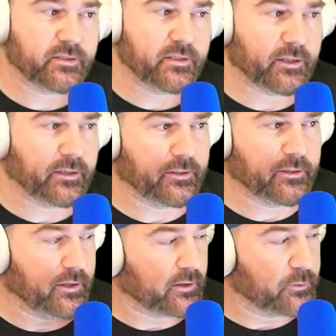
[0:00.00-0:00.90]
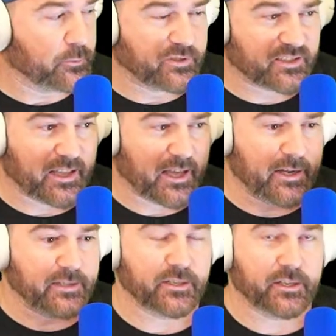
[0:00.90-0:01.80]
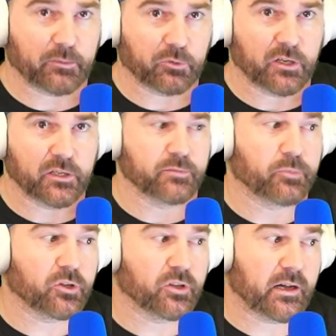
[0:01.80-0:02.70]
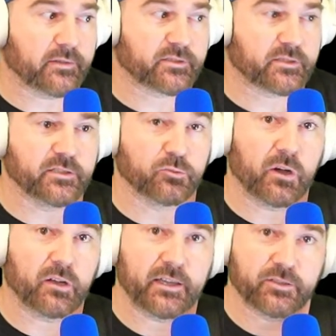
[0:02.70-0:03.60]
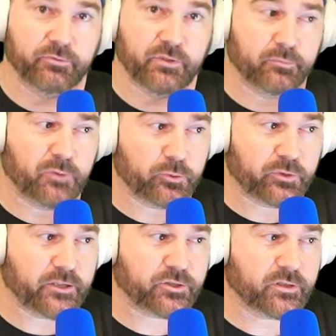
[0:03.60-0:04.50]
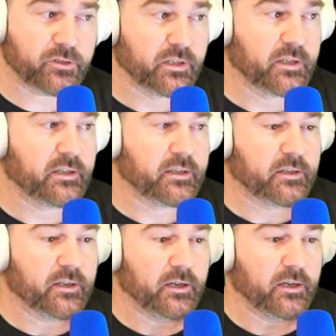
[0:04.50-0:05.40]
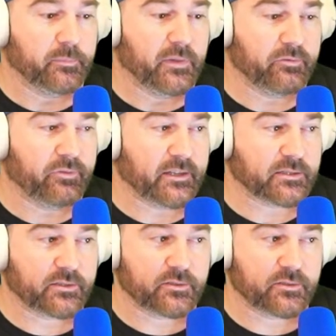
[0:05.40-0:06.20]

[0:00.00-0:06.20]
It can include slides and hammer-ons and pull-offs, as well as rhythm notation. Advanced